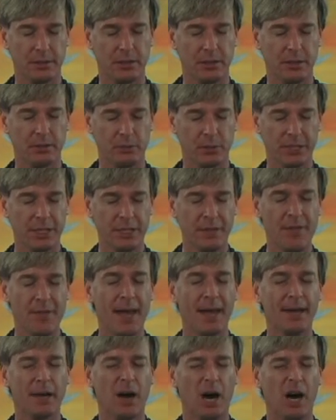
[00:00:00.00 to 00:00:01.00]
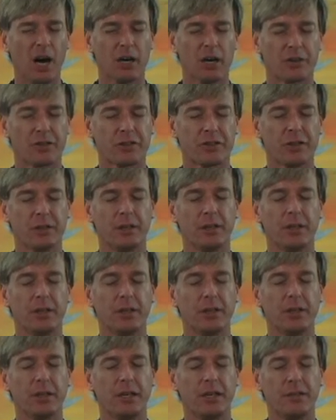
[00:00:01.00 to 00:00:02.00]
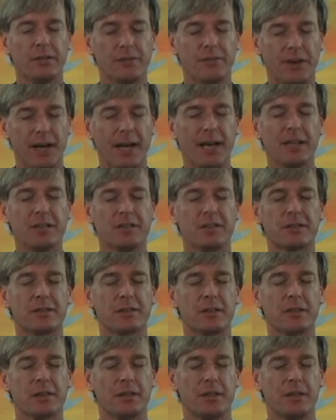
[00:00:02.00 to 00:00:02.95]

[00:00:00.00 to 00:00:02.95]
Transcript: And within that heart, it finds